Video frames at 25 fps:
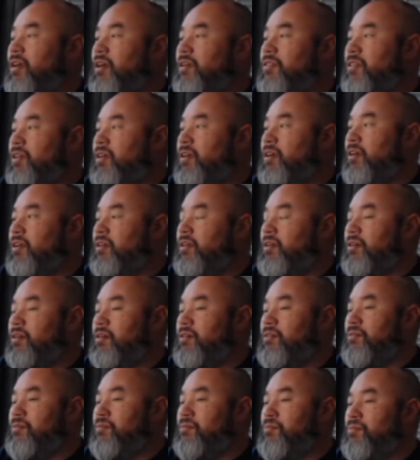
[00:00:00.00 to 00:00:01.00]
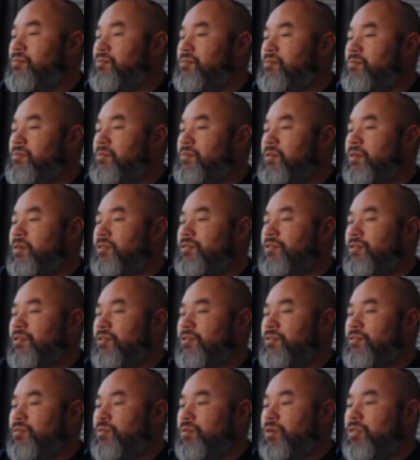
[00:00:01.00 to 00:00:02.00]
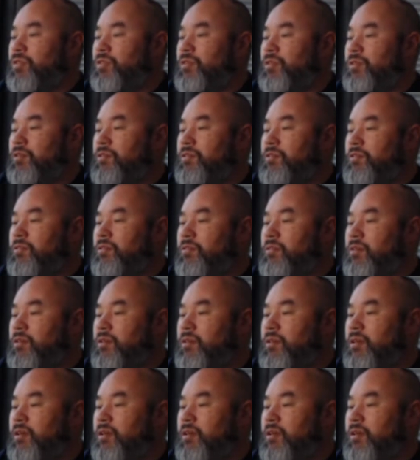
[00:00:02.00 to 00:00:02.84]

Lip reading: And then it's served with this.